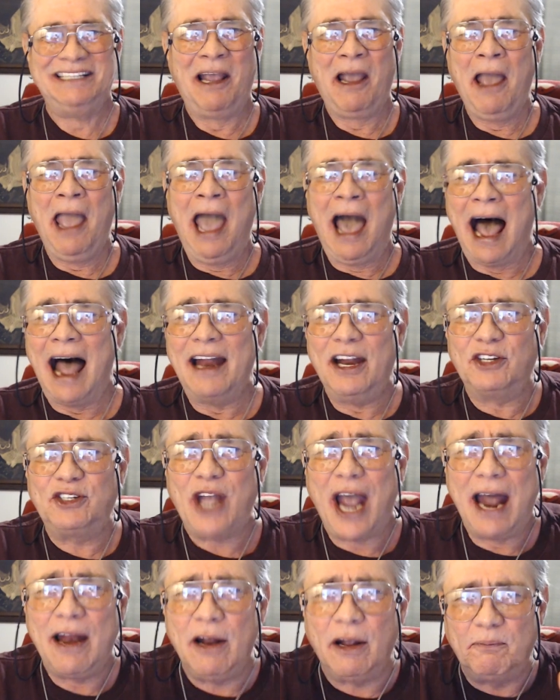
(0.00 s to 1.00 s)
I just
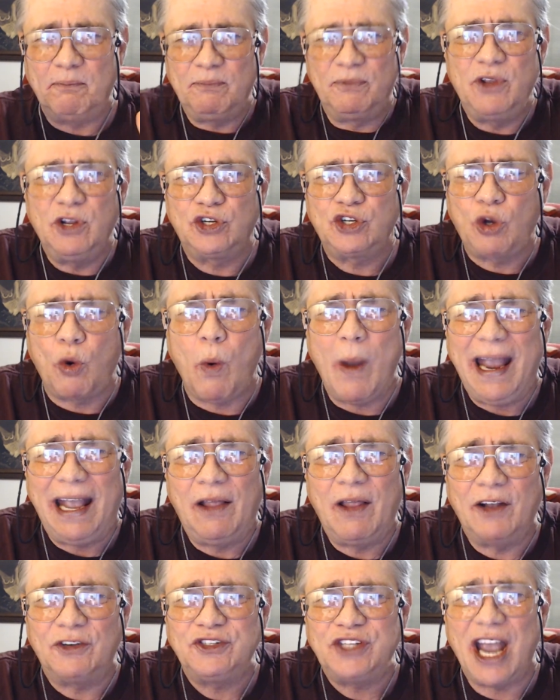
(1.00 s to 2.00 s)
had to squeak
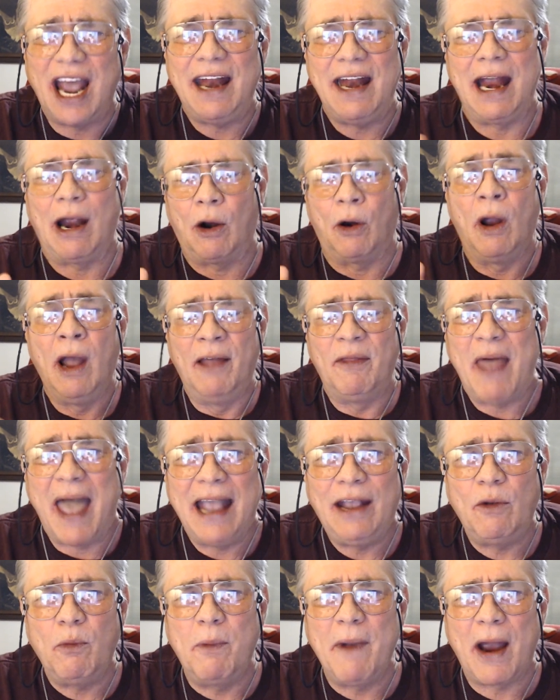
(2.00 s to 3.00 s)
this in here. Thank
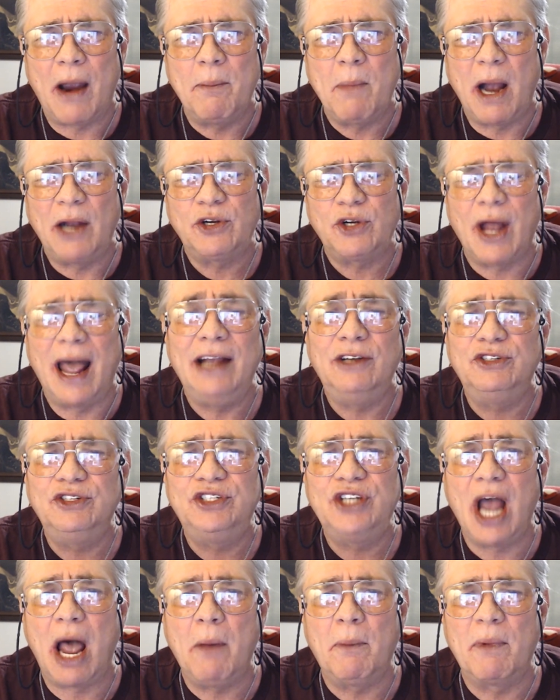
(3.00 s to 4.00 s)
you very much, ladies and
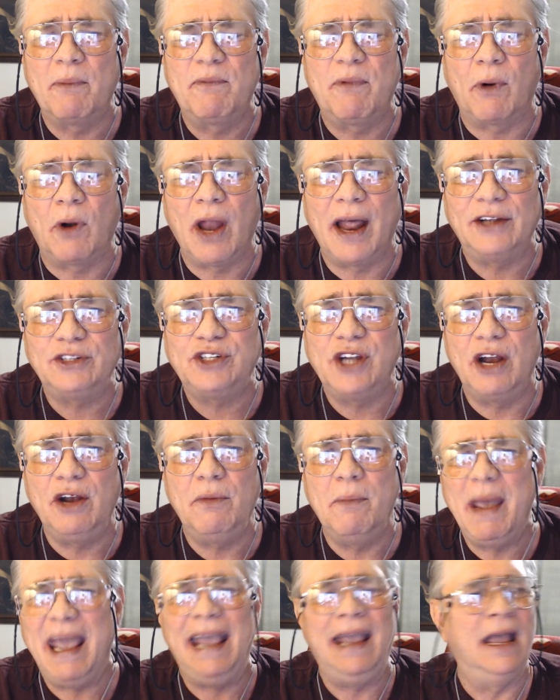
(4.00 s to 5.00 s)
gentlemen, for listening to
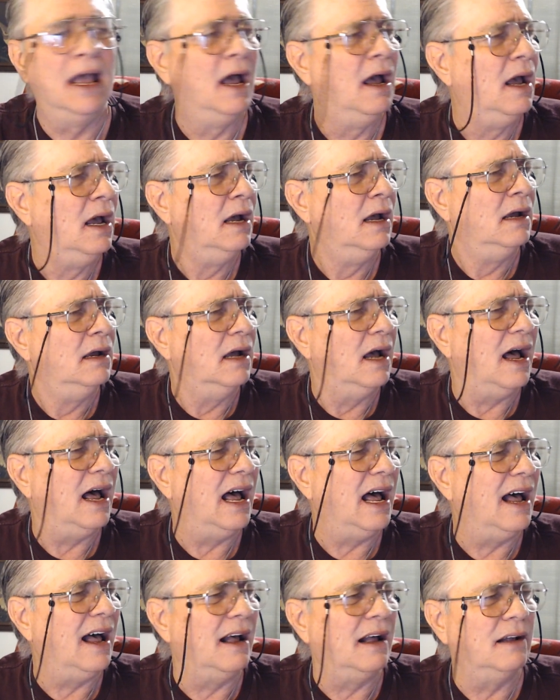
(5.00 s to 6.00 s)
me.
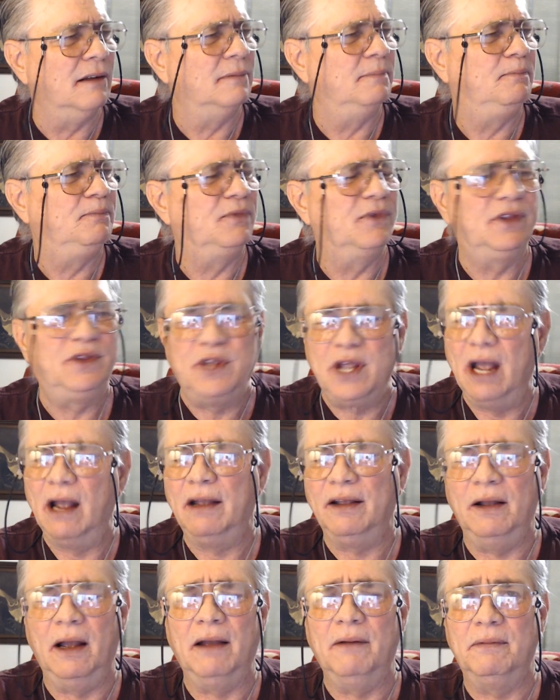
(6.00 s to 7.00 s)
Uh, uh,
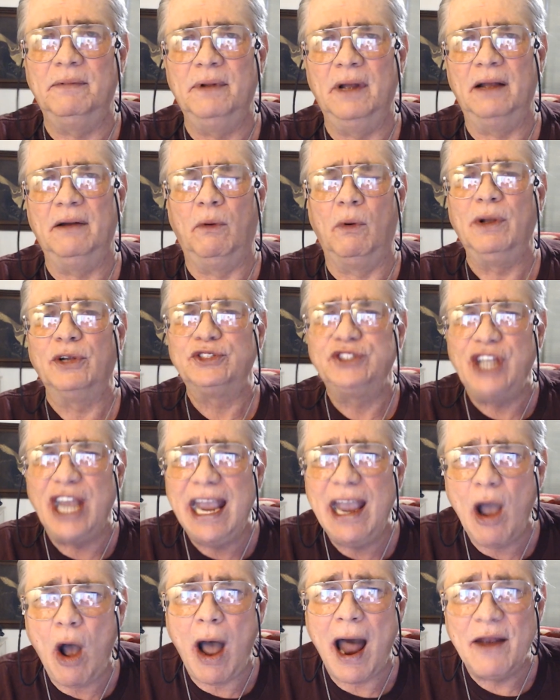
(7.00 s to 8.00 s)
uh we'll see
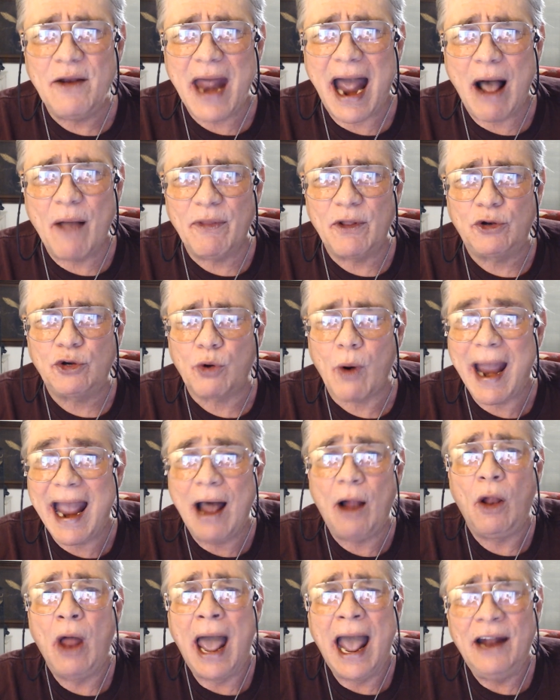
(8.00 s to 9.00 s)
you on down the
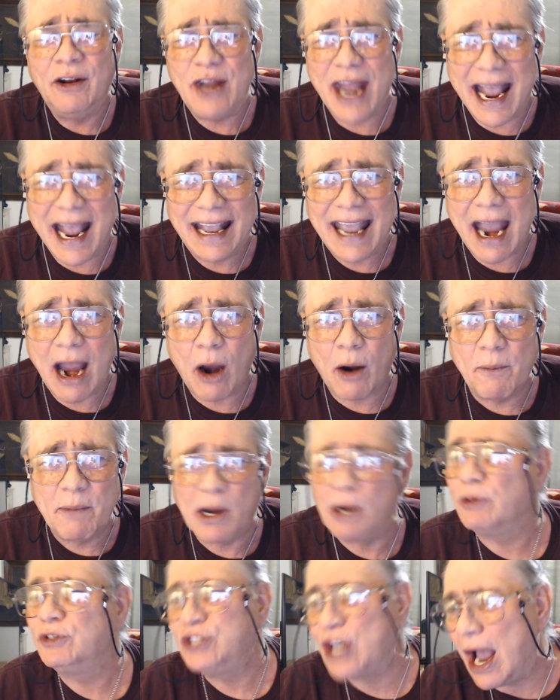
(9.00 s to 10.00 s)
trail. Take care of
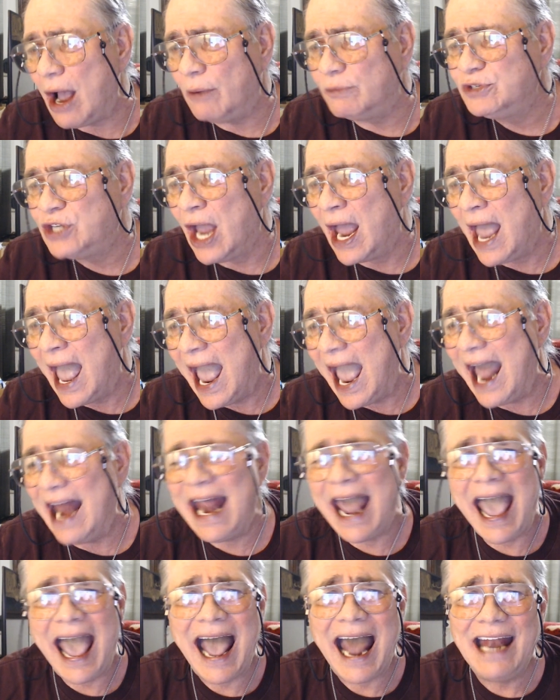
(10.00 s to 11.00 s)
yourselves, and
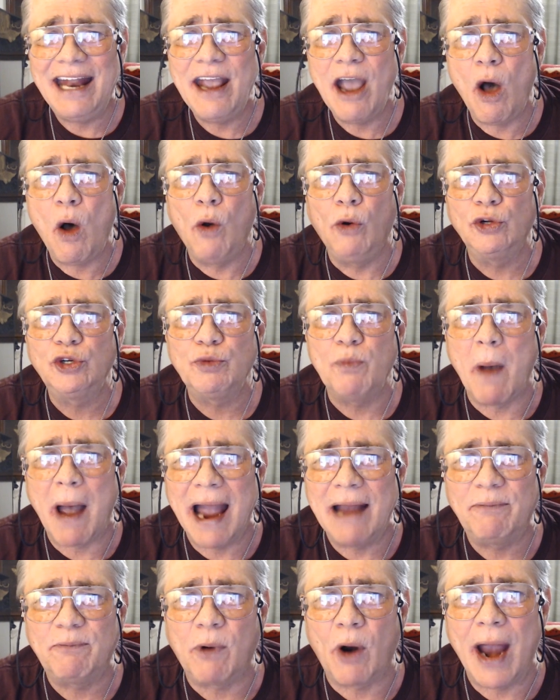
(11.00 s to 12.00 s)
adios, my
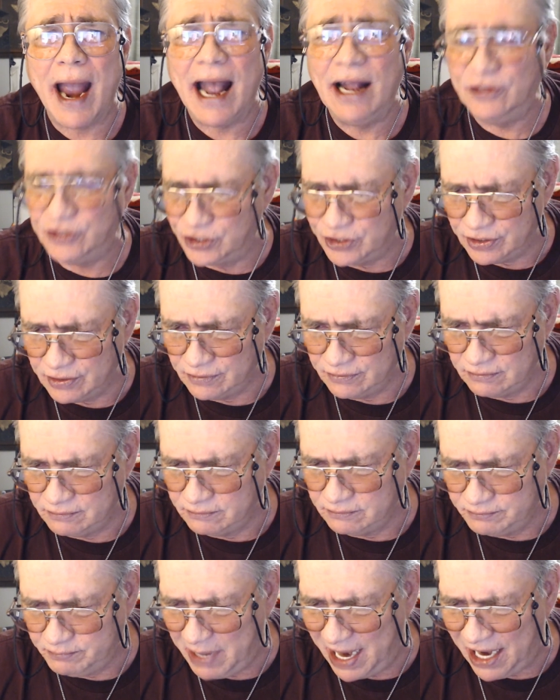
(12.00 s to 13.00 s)
friends,
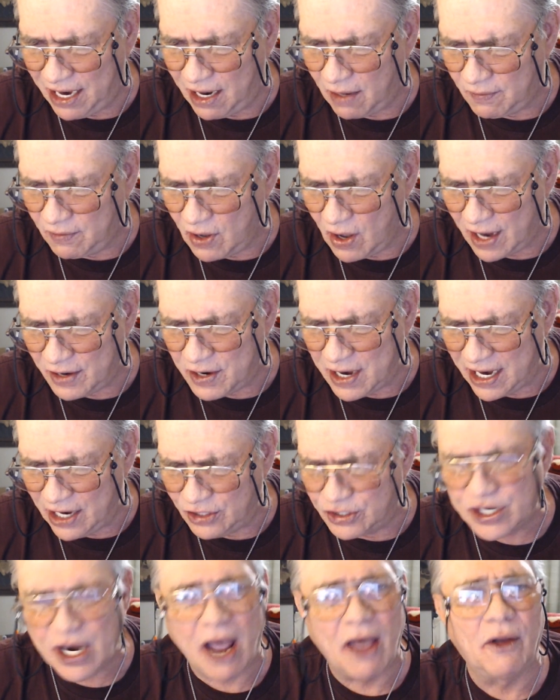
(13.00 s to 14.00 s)
and be good to each
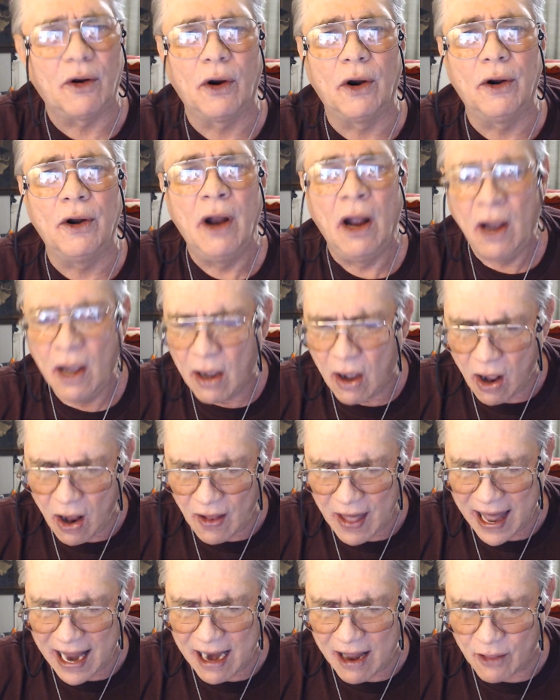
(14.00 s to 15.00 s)
other and all
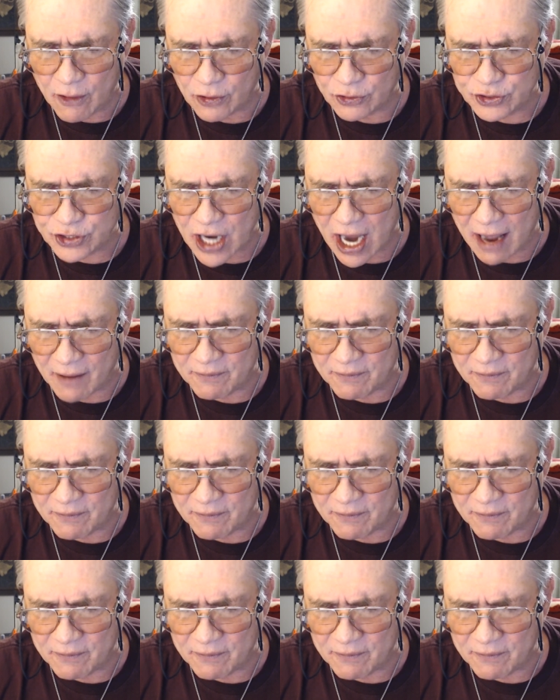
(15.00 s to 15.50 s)
that other stuff.